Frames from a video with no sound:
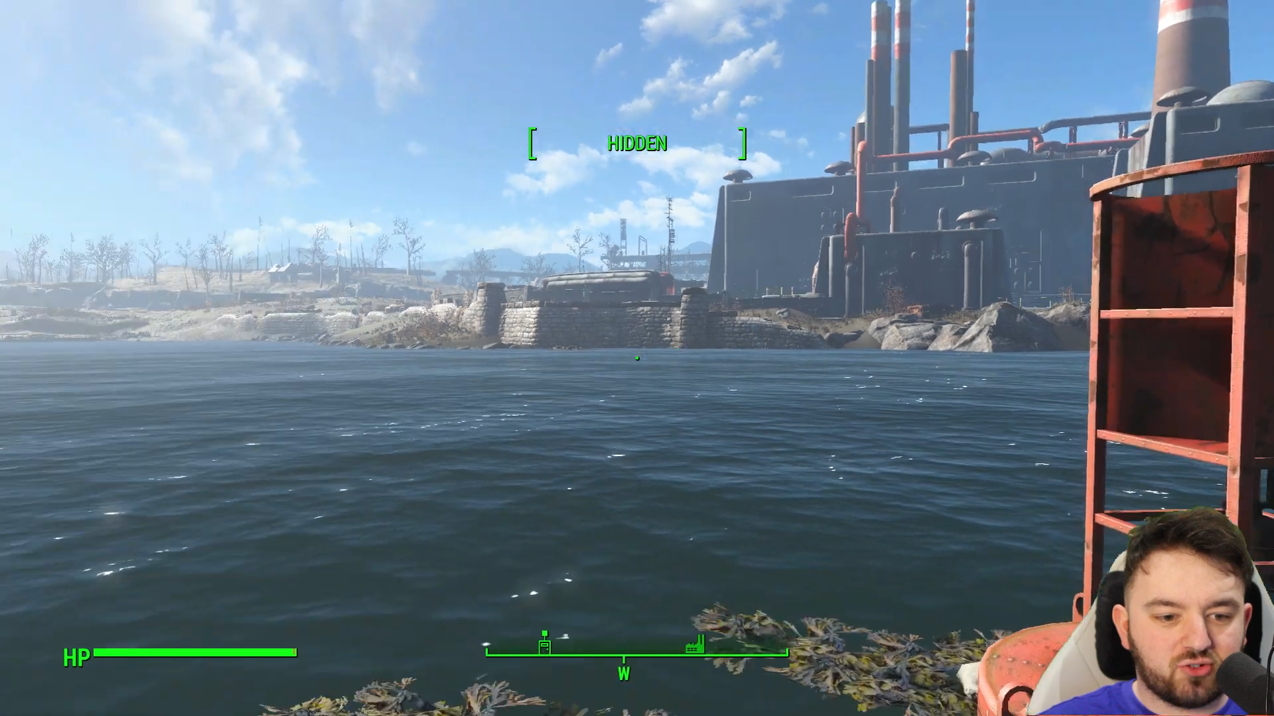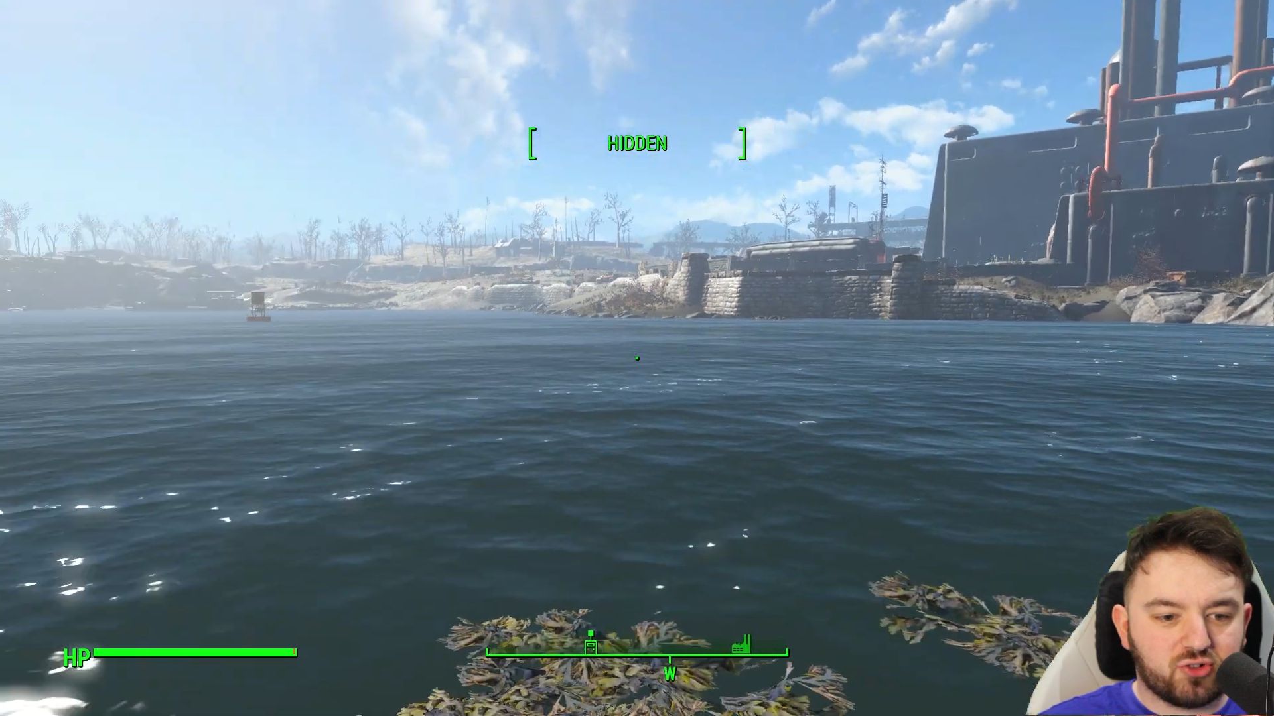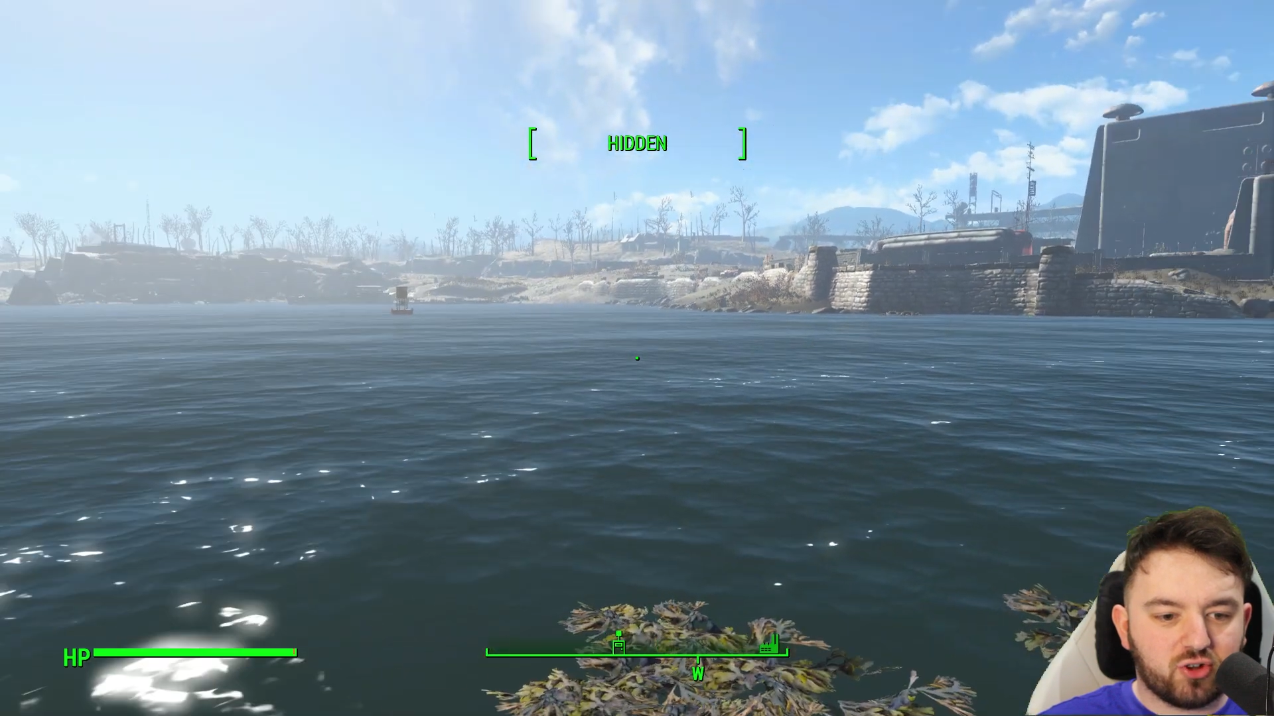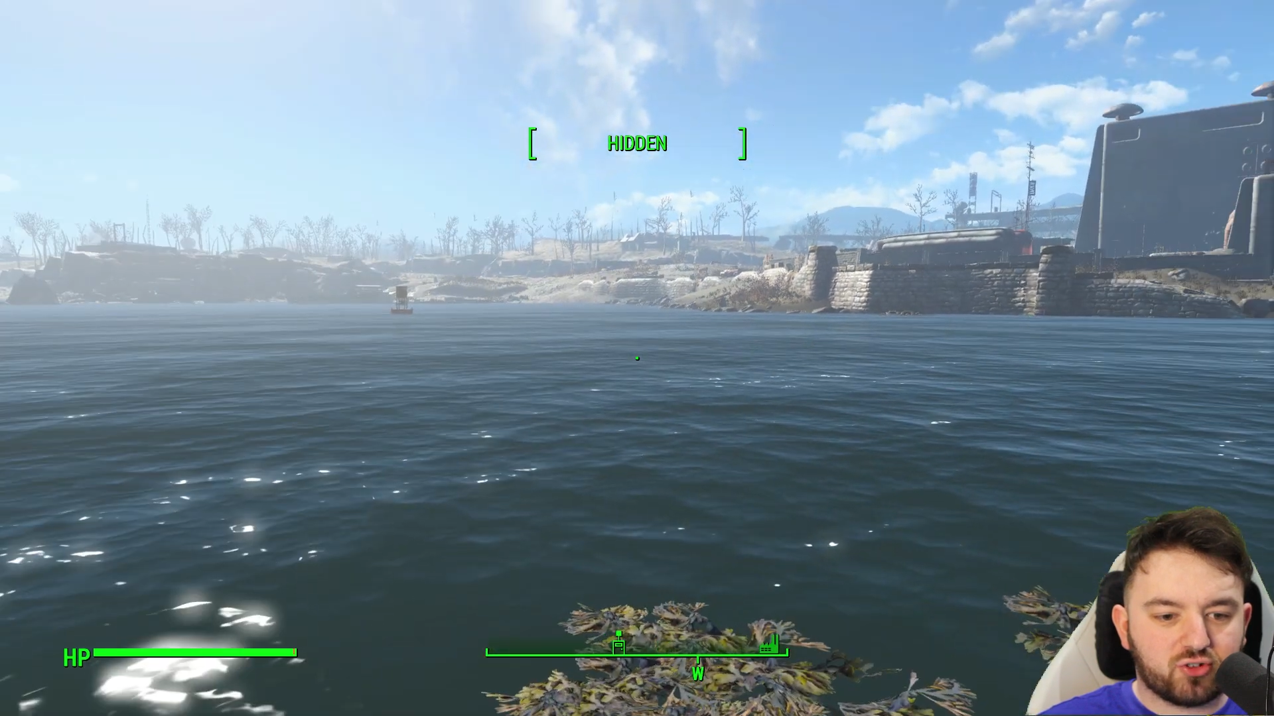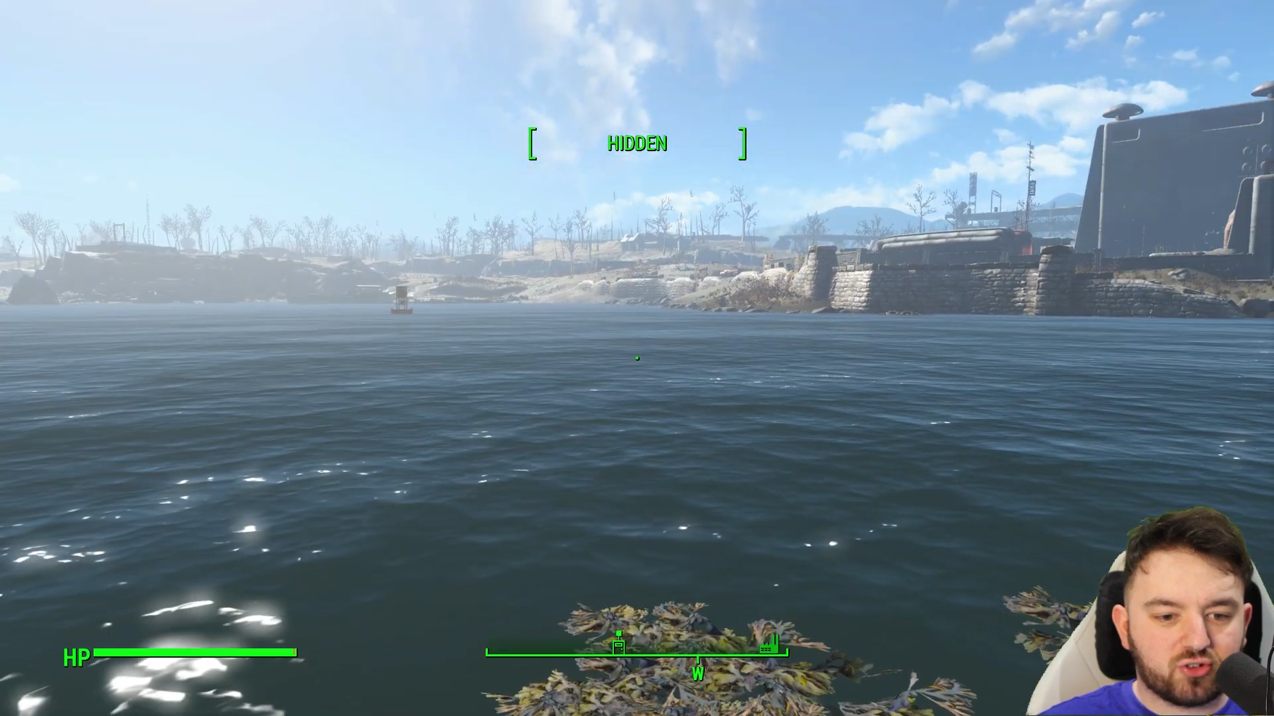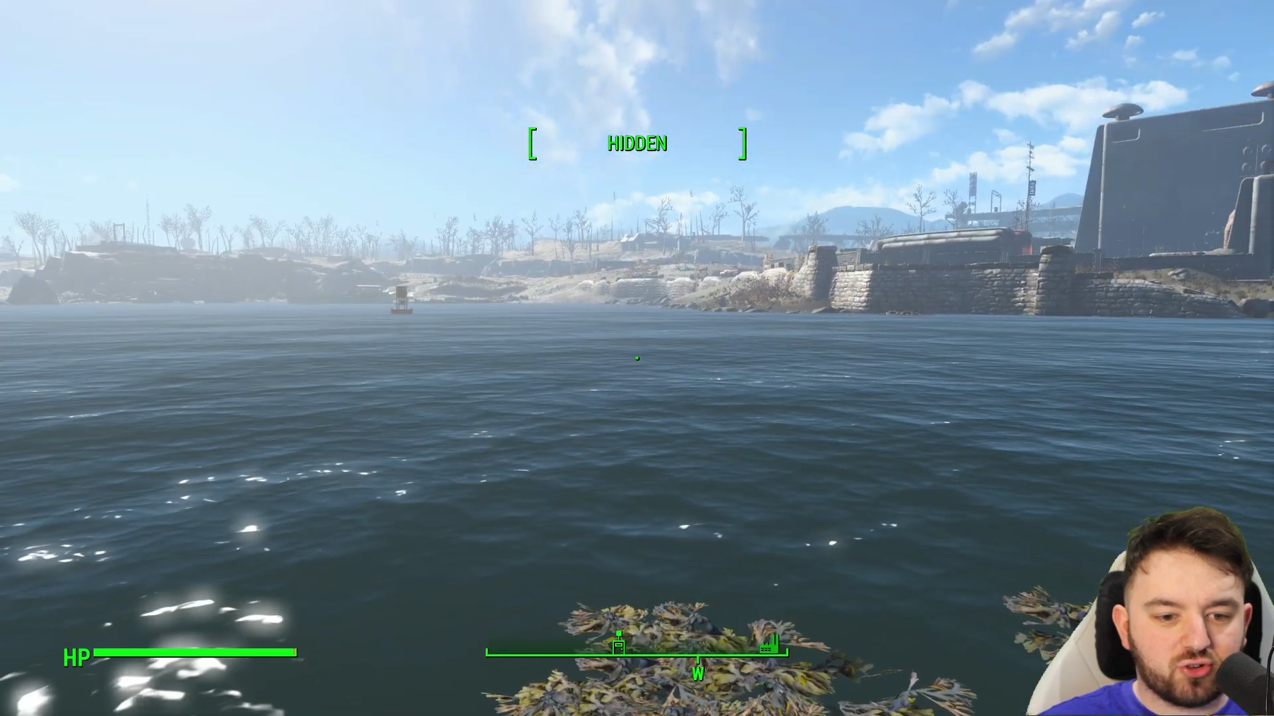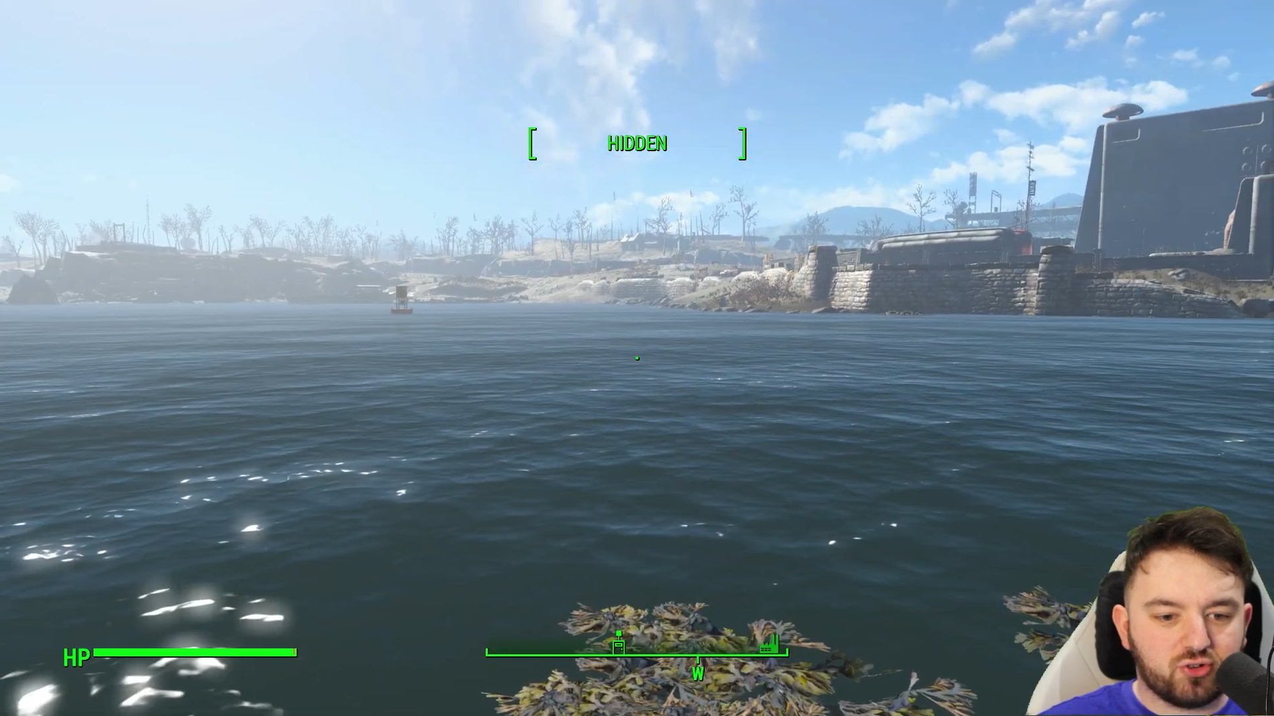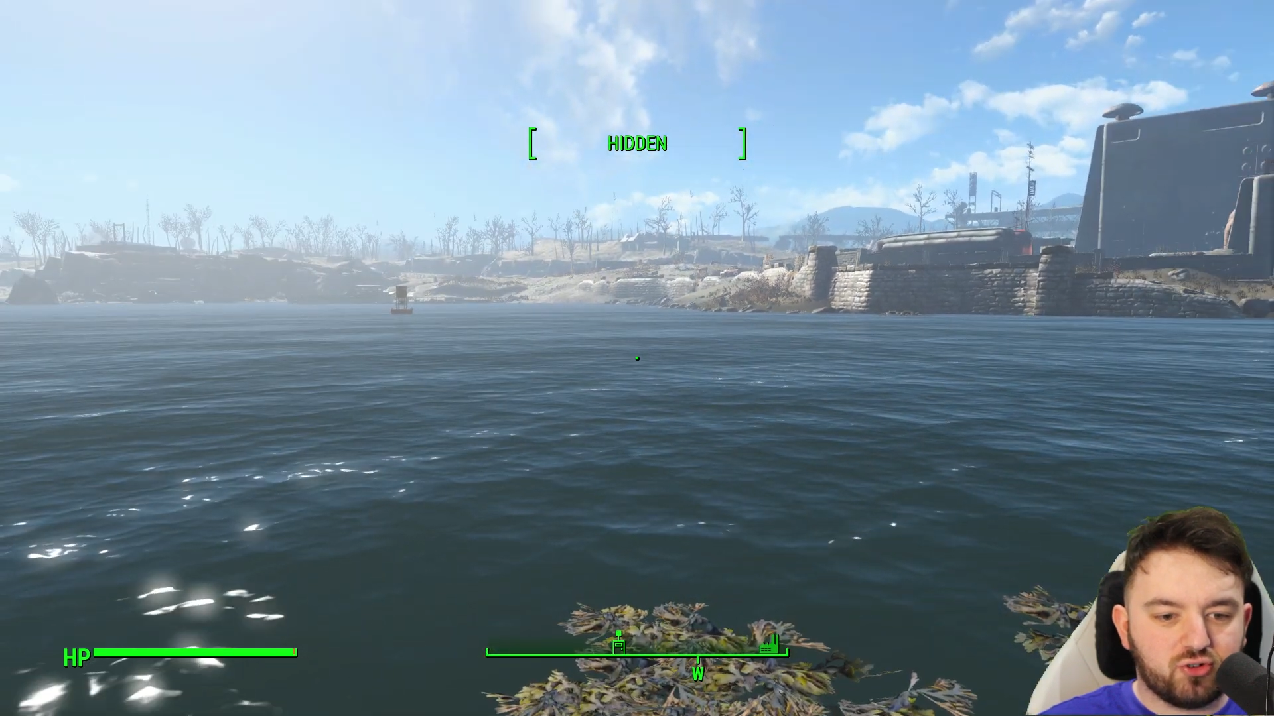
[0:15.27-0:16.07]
just